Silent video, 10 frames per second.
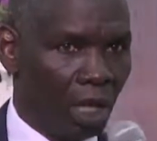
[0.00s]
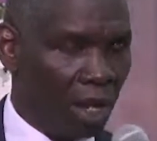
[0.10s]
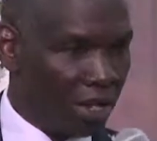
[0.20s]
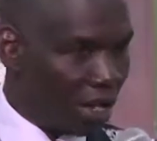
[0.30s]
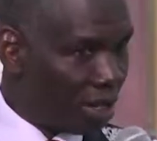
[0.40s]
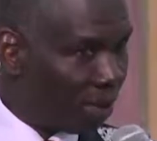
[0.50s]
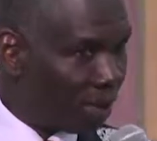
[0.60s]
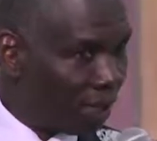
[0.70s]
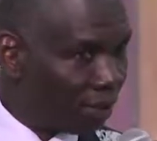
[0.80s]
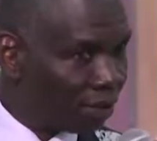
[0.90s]
Are you hearing
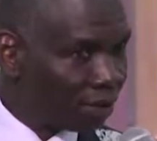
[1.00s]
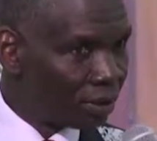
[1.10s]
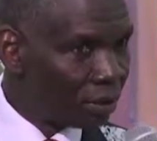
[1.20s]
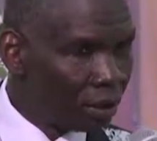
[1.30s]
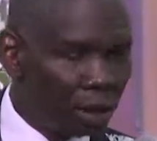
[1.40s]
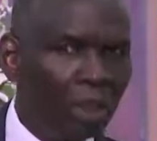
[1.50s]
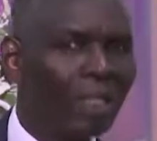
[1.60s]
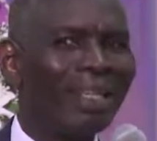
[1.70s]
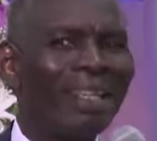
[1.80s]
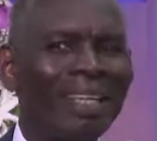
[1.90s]
me now?
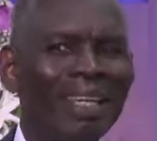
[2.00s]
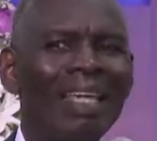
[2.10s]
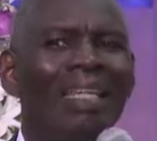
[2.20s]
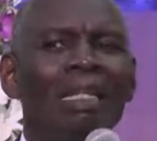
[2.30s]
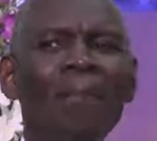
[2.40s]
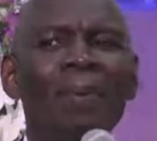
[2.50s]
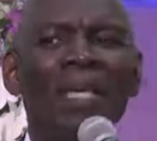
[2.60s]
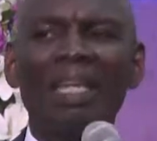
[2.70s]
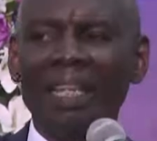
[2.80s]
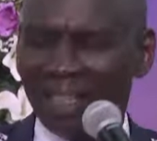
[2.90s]
In the
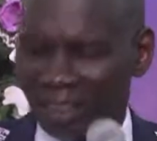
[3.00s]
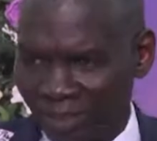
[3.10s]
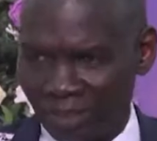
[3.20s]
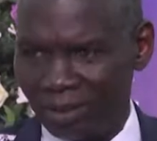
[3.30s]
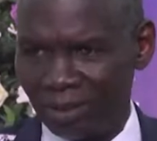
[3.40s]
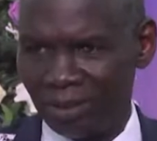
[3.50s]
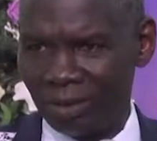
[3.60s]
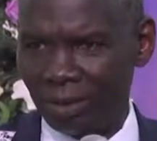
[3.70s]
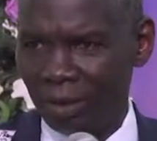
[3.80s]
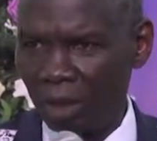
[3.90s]
beginning,
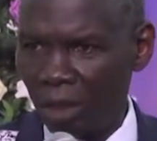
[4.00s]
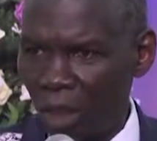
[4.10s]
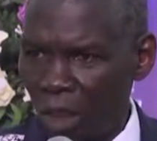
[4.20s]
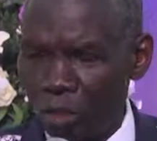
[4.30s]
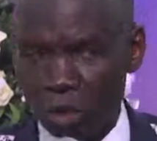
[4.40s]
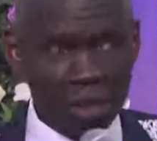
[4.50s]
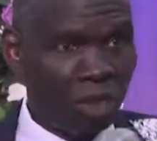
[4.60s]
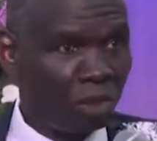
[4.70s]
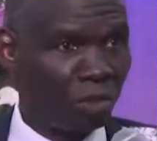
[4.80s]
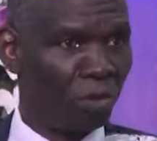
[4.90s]
it was
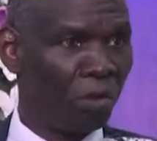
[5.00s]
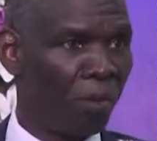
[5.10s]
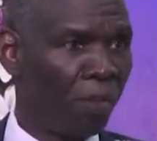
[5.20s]
not so.